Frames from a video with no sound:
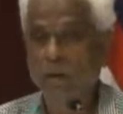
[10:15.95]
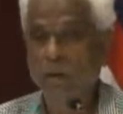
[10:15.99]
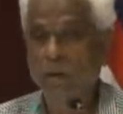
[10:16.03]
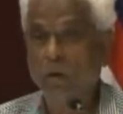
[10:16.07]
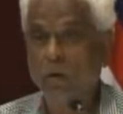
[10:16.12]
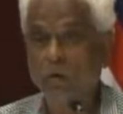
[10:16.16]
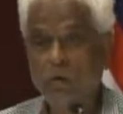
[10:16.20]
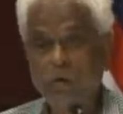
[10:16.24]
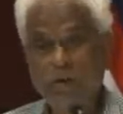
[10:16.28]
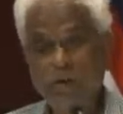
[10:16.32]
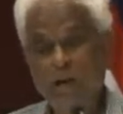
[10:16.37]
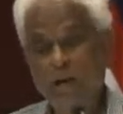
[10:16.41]

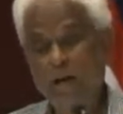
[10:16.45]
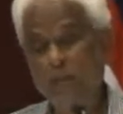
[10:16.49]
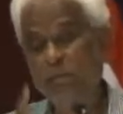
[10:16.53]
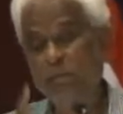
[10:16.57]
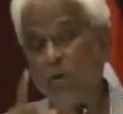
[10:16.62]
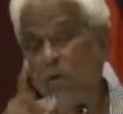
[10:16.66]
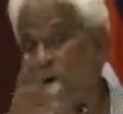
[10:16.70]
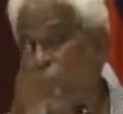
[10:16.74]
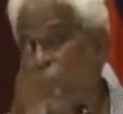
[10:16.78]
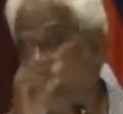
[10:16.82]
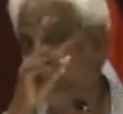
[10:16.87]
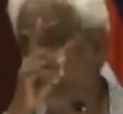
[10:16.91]
we have
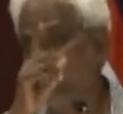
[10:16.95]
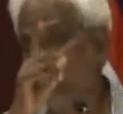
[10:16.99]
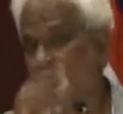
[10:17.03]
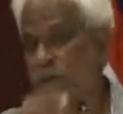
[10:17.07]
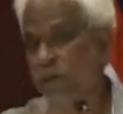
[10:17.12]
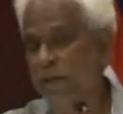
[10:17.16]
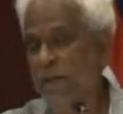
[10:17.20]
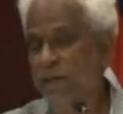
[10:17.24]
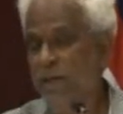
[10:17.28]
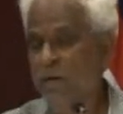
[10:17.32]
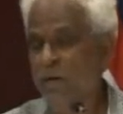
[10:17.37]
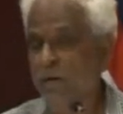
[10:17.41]
lost
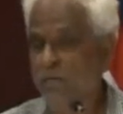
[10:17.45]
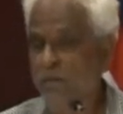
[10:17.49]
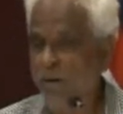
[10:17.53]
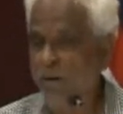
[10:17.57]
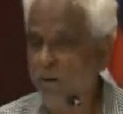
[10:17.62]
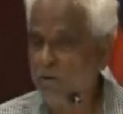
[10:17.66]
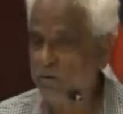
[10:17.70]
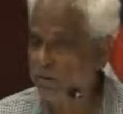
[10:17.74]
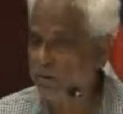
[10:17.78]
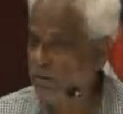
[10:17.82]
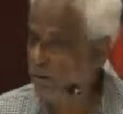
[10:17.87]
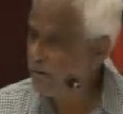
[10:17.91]
many of
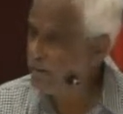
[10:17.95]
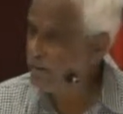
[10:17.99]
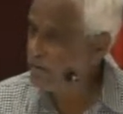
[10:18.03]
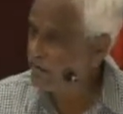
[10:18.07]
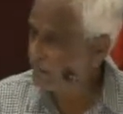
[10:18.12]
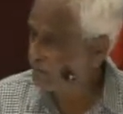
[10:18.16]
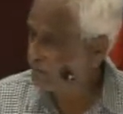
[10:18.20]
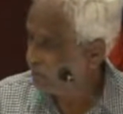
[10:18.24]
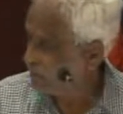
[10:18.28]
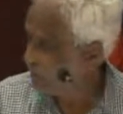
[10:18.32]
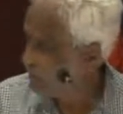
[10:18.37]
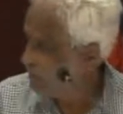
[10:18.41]
our
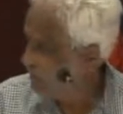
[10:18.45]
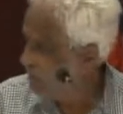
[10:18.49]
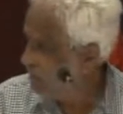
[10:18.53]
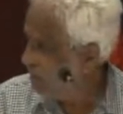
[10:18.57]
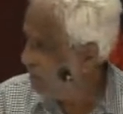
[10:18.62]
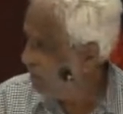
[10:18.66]
traditions,